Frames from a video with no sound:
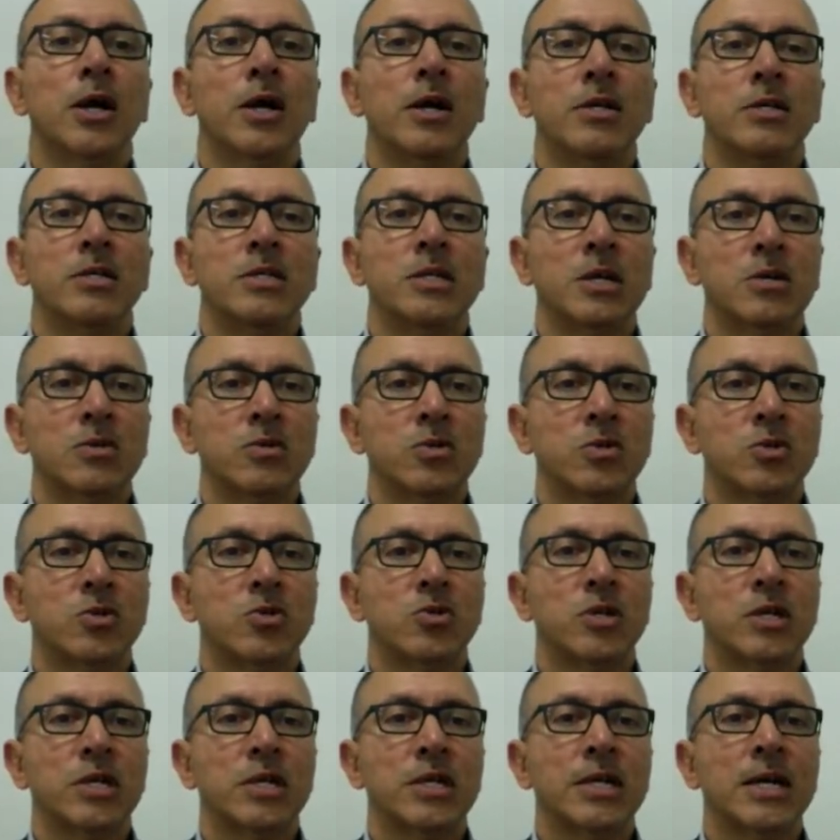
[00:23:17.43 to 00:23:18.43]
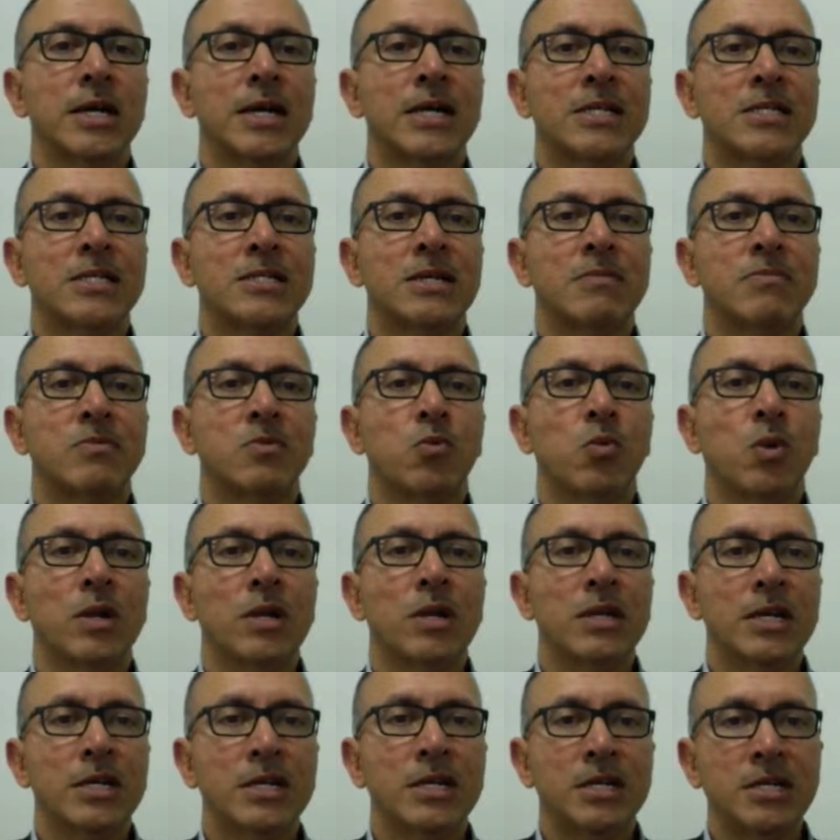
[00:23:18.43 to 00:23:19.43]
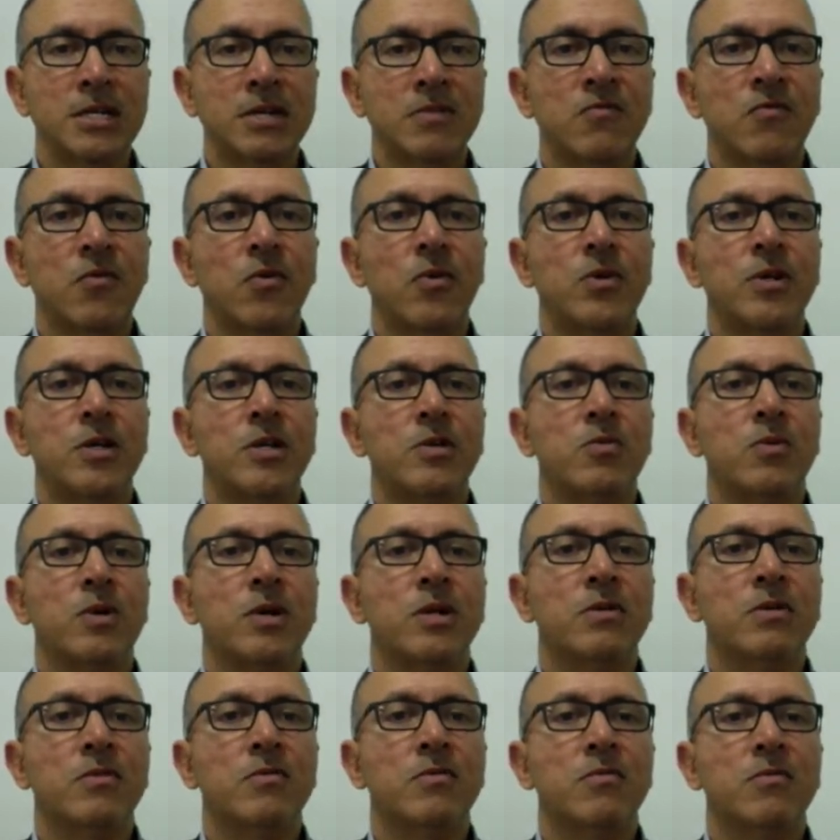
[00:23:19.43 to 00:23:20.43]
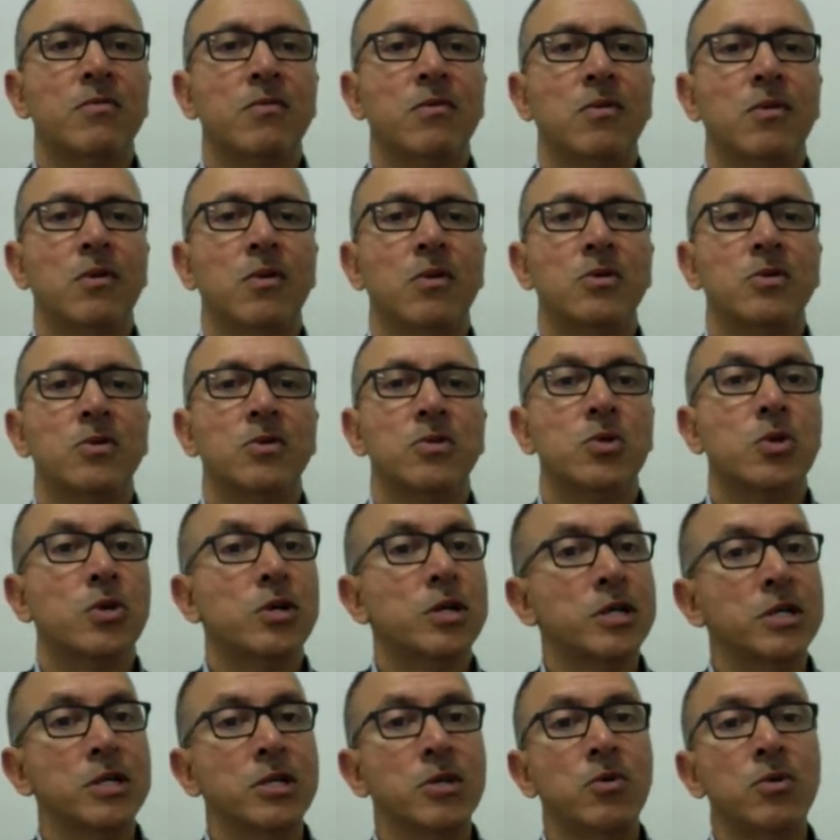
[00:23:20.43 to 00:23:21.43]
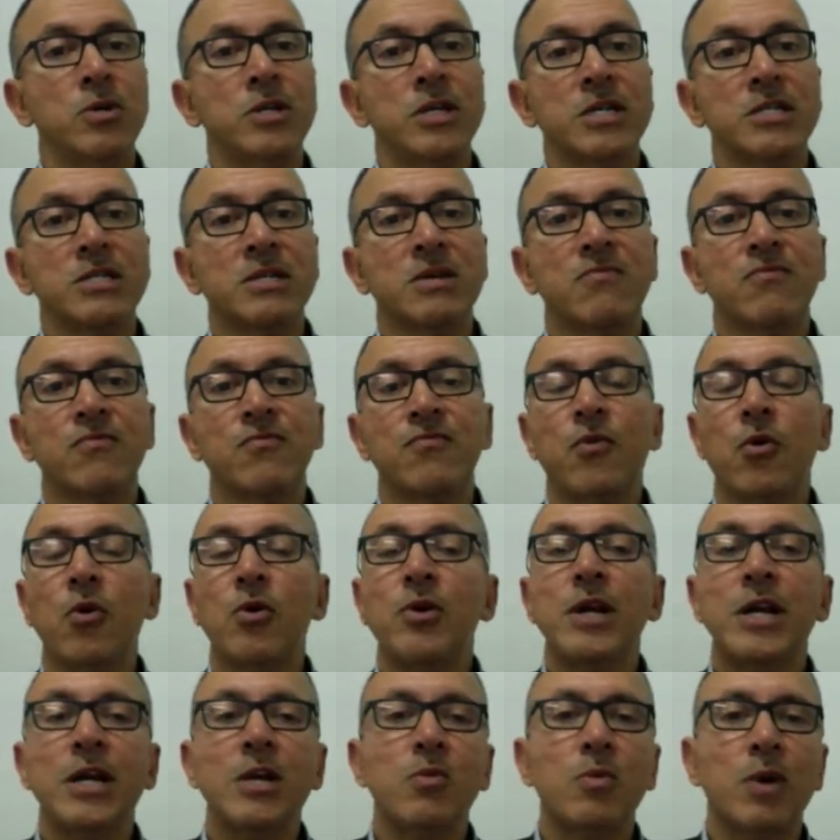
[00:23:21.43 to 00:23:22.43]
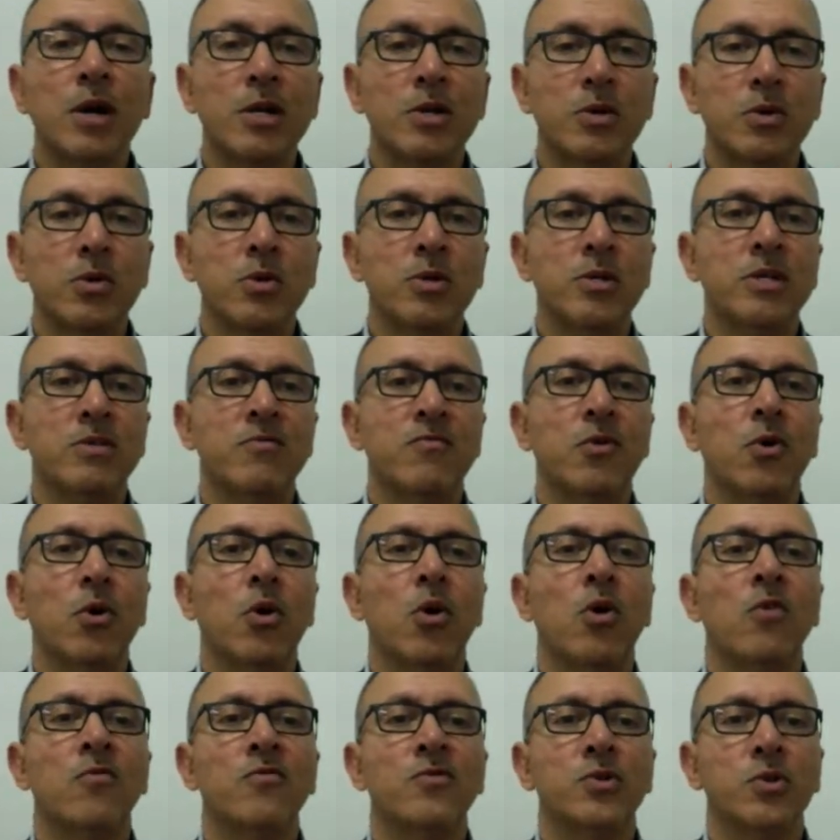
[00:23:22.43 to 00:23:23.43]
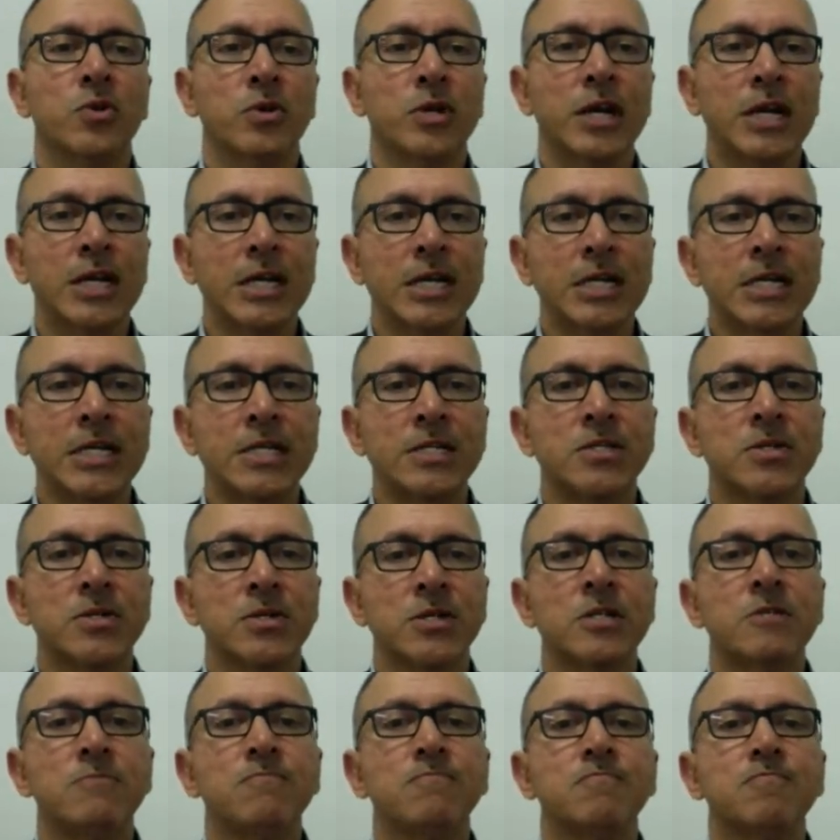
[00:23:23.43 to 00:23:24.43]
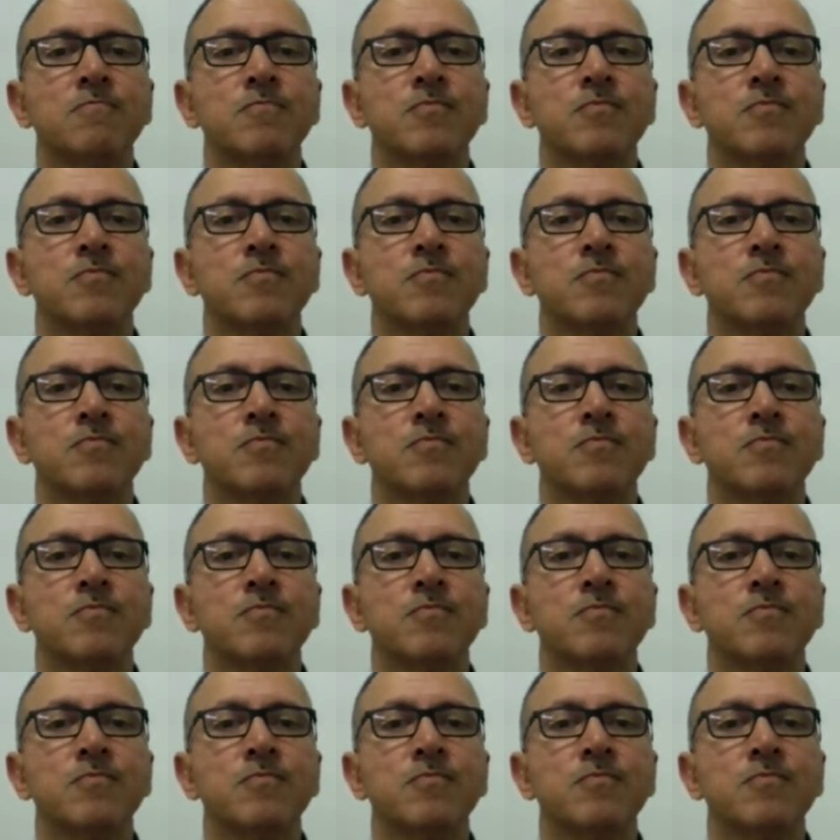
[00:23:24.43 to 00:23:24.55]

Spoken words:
South Australia accepts 190 and 491. Sorry, they only accept 491 only for offshore candidates, okay?